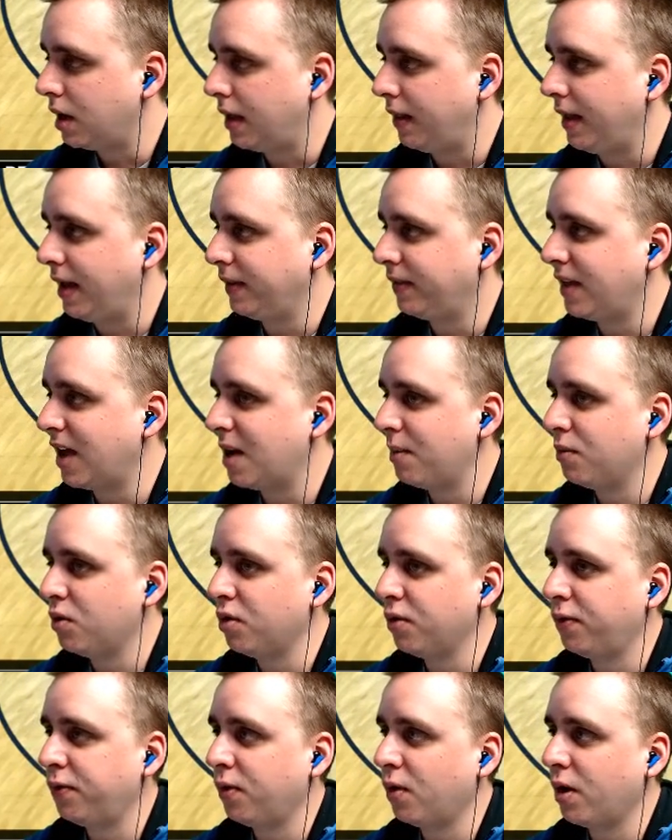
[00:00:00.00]
I like that
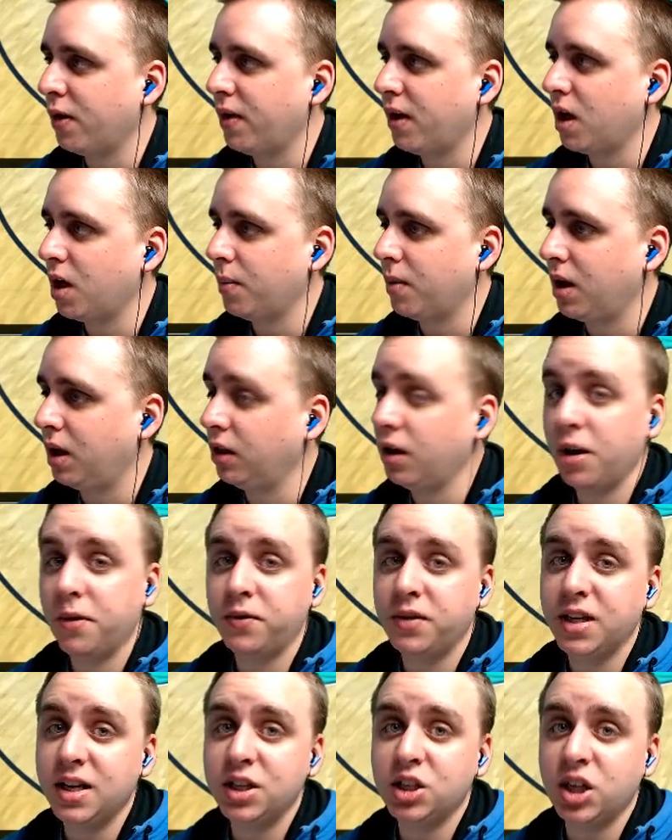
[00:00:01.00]
move for them. I
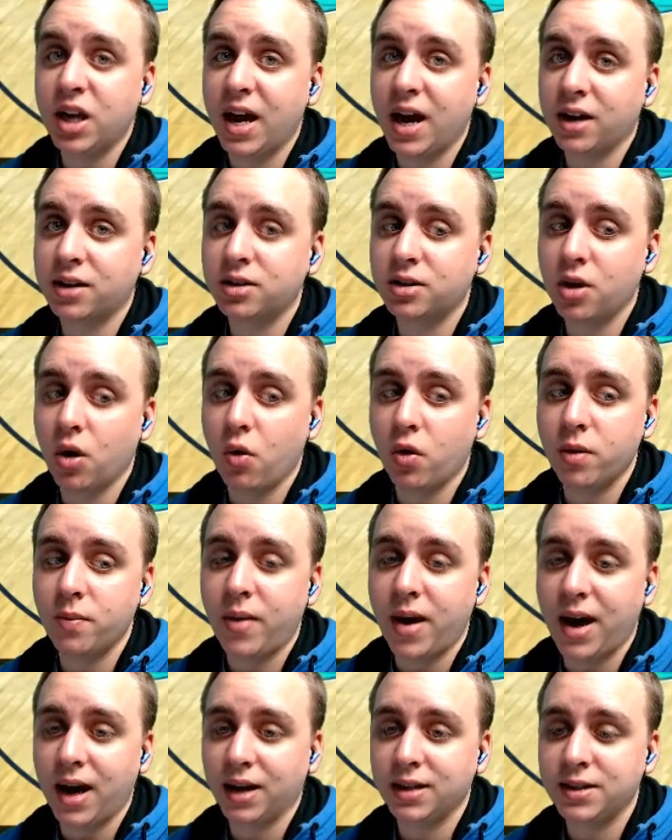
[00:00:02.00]
love Djax
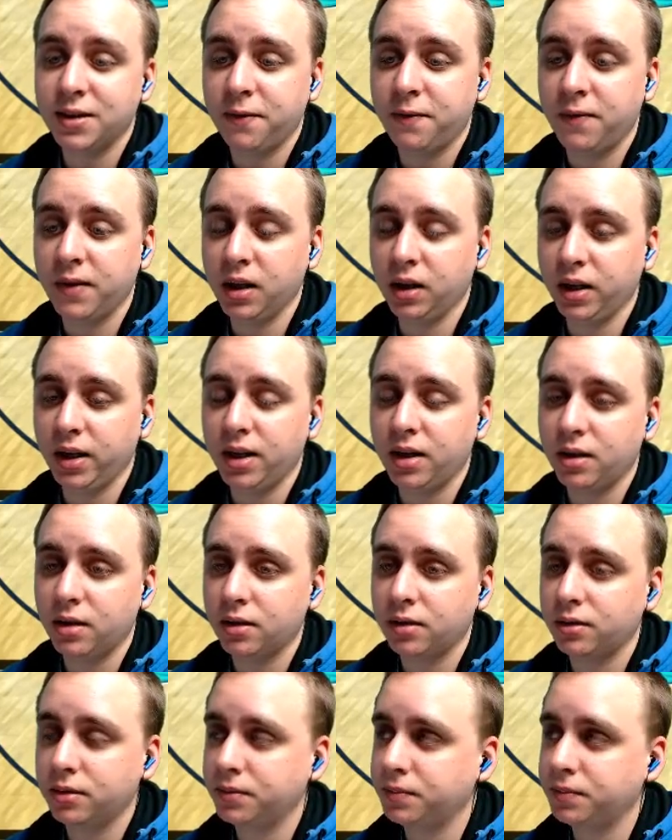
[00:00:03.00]
going back to Philly.